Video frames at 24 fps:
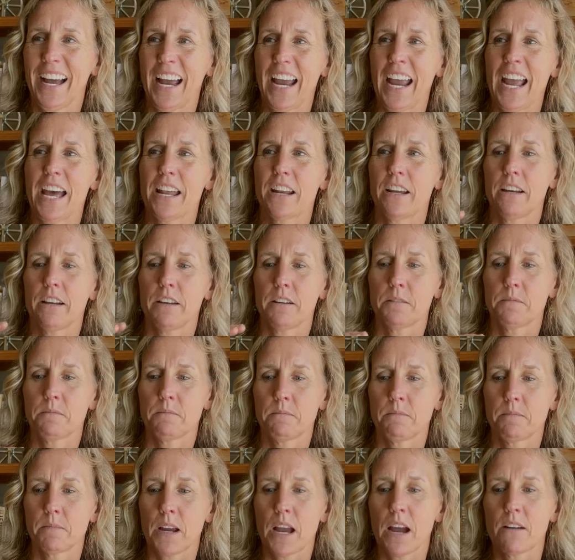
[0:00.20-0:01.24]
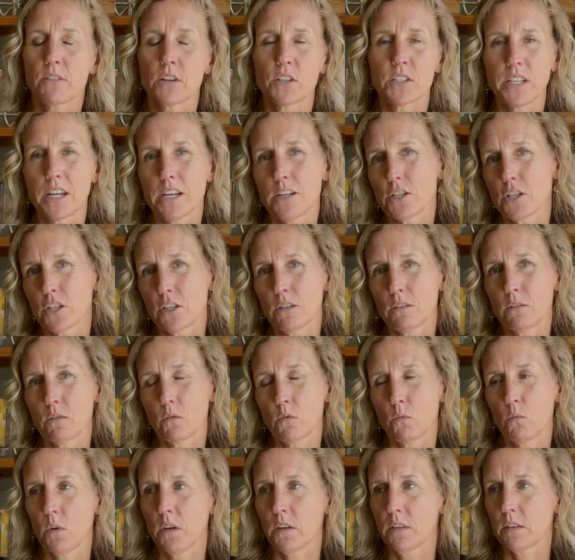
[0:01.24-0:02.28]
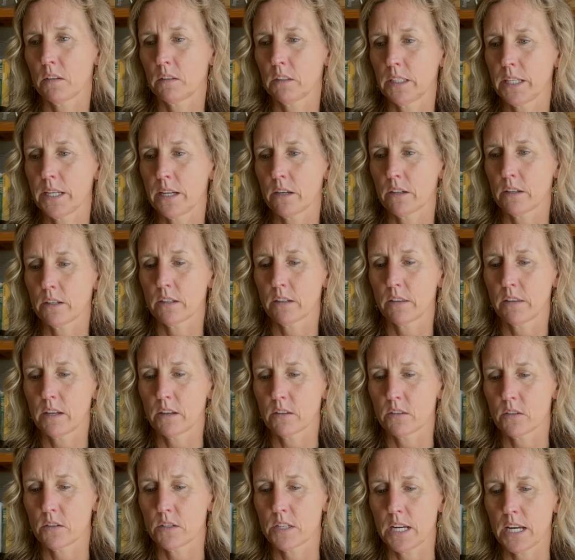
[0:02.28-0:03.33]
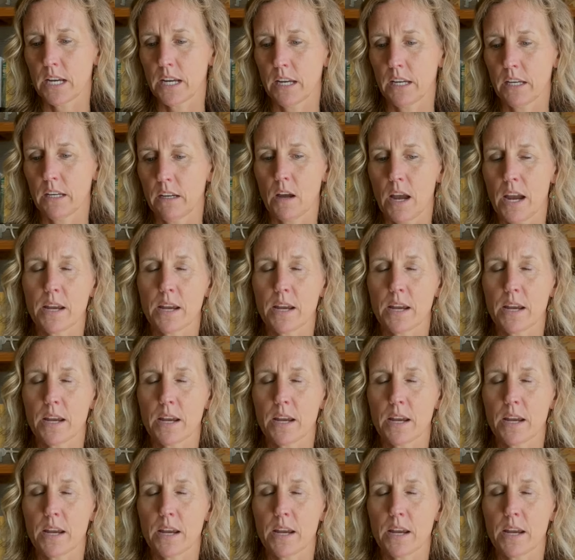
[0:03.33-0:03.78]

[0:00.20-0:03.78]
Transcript: had a conversation with a leader the other day.